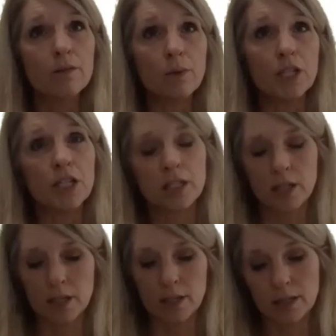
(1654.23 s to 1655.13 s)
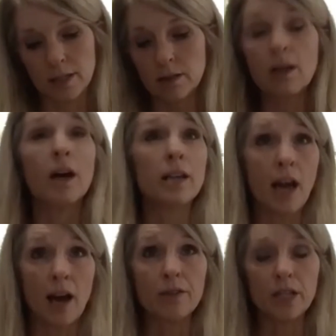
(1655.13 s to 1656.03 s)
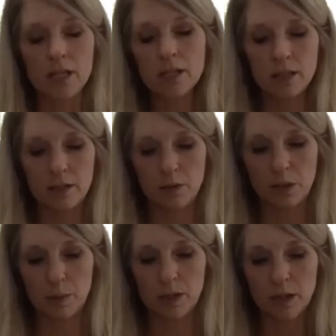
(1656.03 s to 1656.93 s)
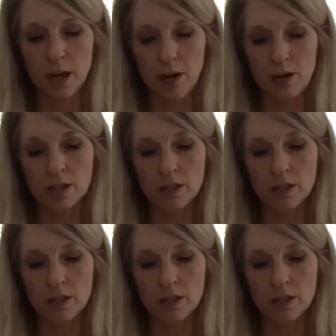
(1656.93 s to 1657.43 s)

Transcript: which is a cavity, so to speak, the caries.